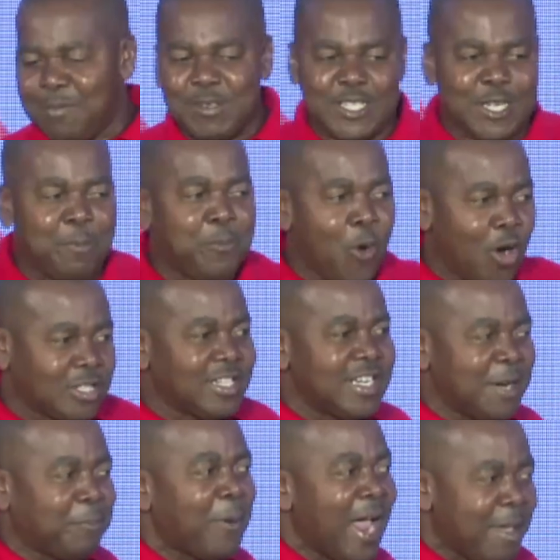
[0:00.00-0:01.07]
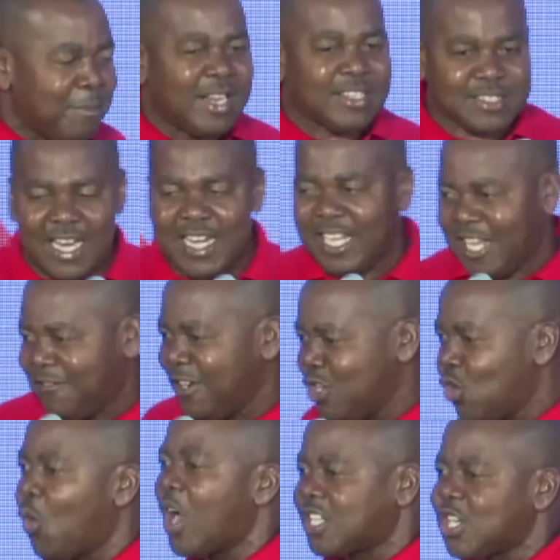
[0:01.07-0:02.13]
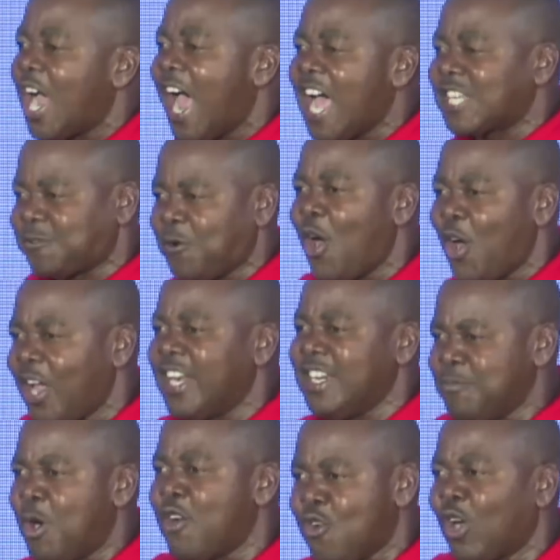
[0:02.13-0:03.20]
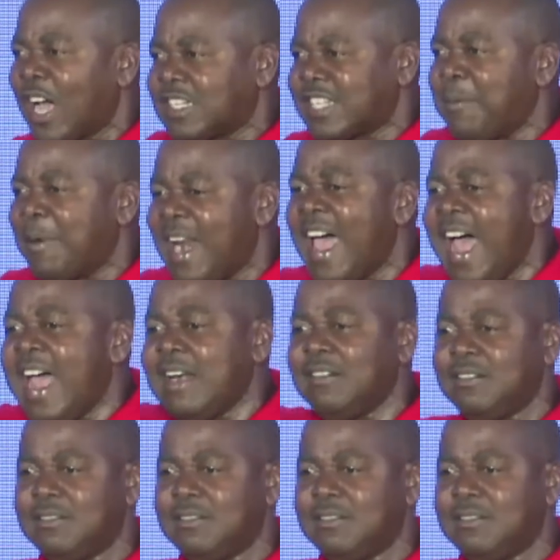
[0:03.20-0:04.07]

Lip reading: supporting the Prime Minister and giving you what you asked for in the Moruga Tableland.